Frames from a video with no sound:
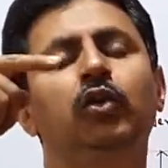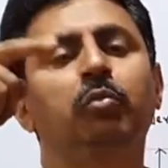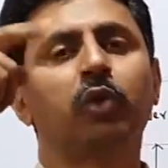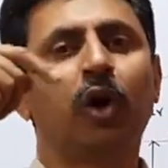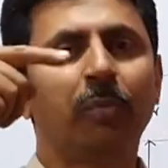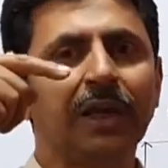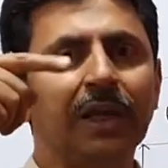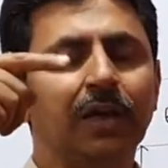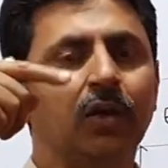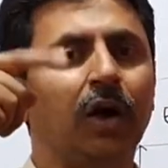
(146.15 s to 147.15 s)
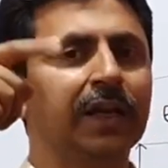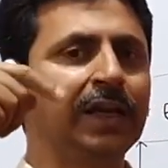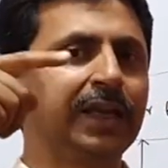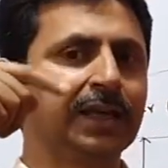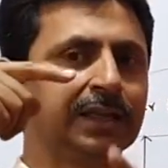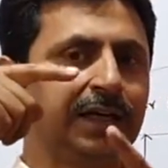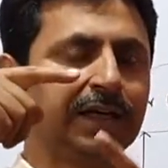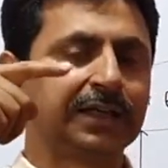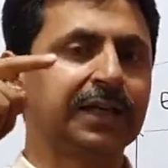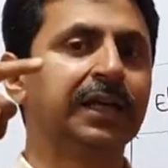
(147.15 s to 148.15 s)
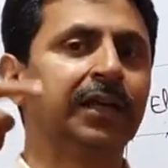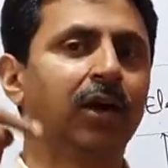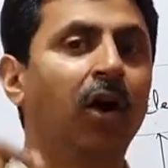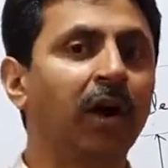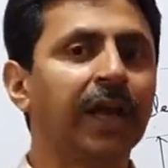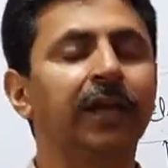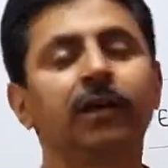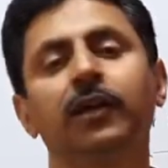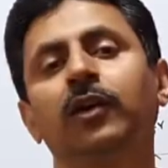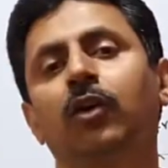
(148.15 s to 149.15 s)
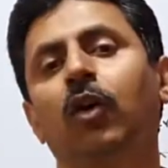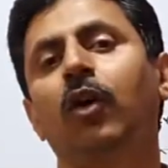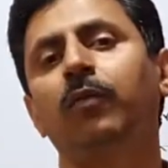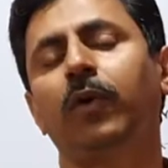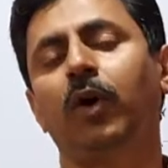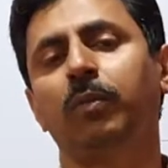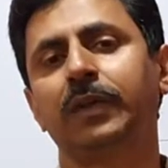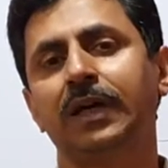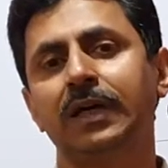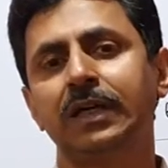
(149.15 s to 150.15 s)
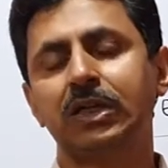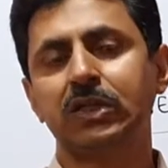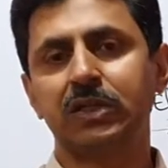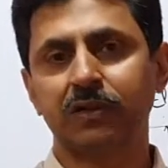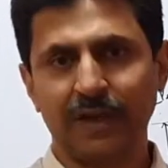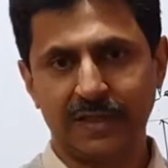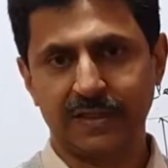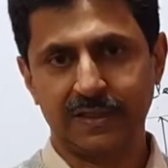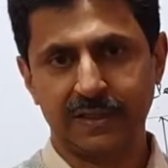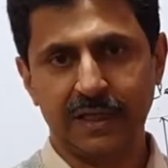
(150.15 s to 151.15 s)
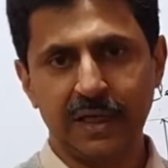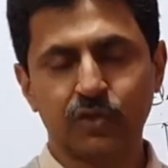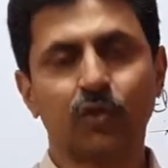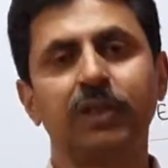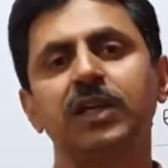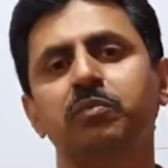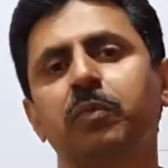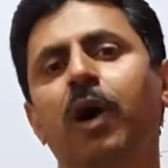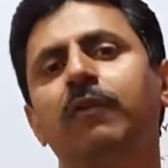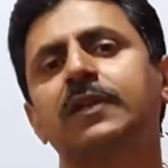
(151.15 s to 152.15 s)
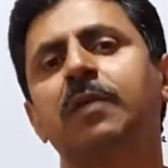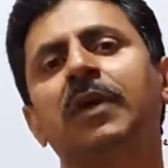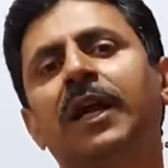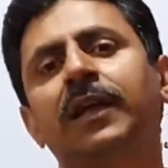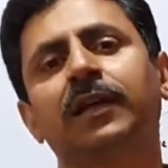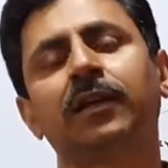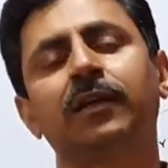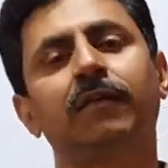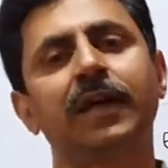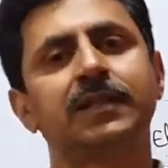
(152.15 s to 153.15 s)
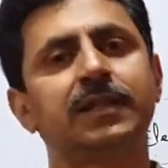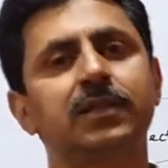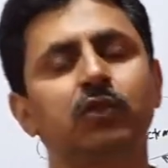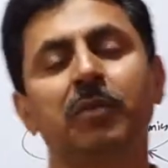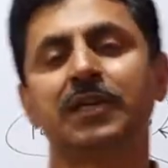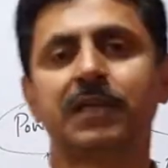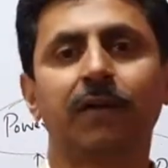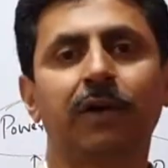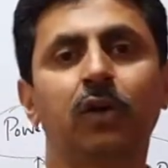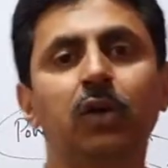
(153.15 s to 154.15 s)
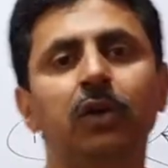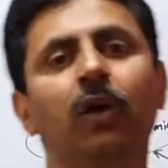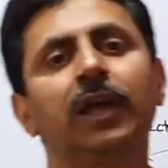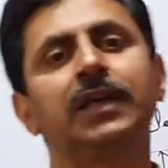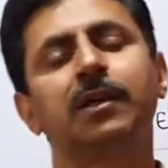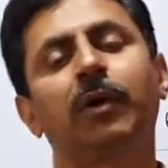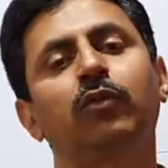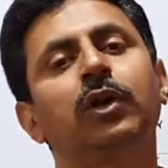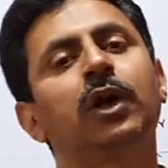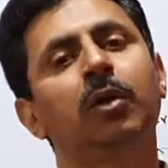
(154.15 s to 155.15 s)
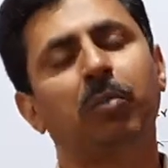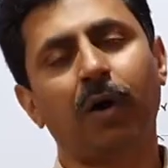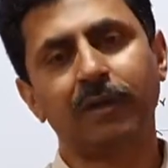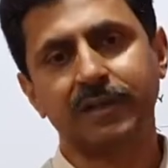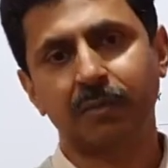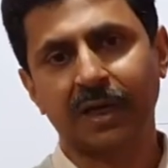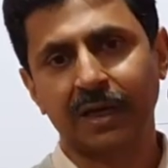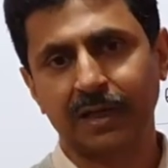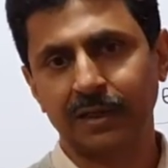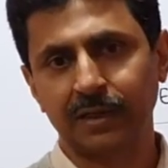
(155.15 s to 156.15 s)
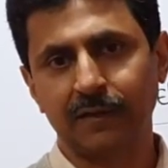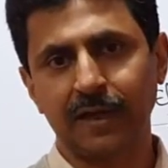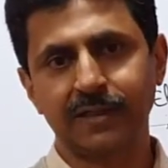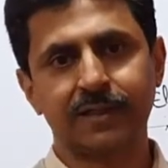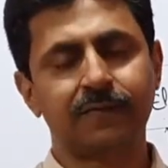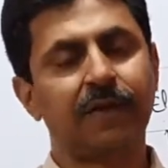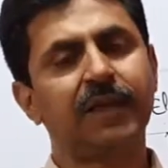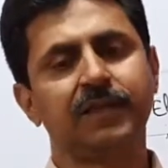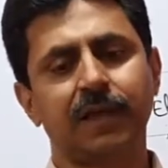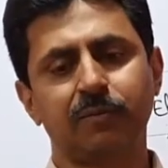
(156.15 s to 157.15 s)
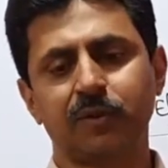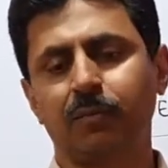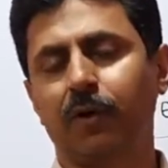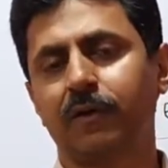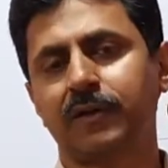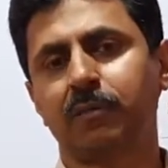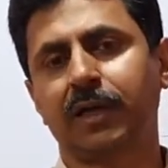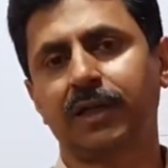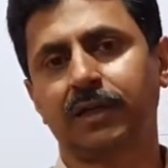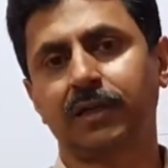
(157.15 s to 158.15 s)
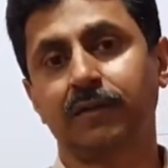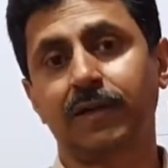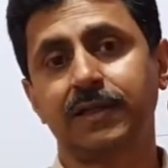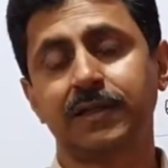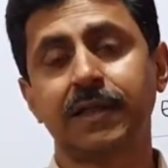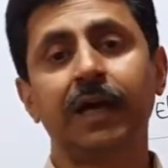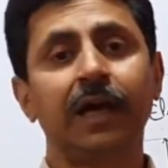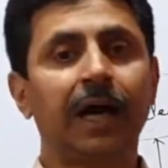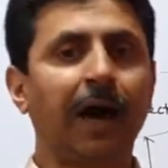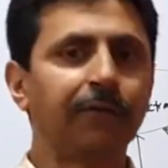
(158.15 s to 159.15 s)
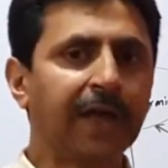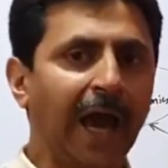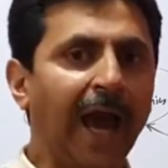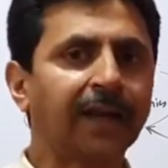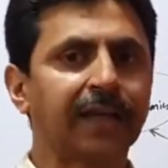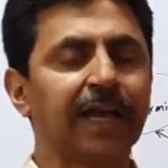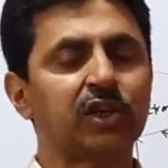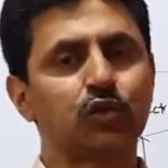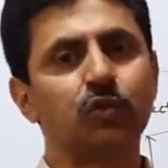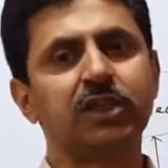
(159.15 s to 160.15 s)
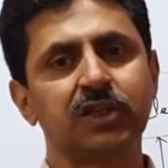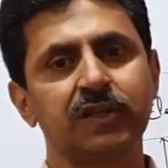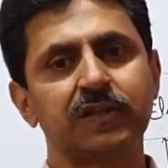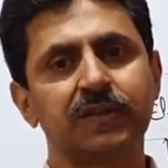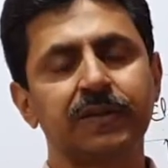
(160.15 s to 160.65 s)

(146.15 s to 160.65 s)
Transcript: properly coordinating the turning on and turning off of the devices. So these power semiconducting devices, you must have a good knowledge about power semiconducting devices, various types of power semiconducting devices, how they act as switches,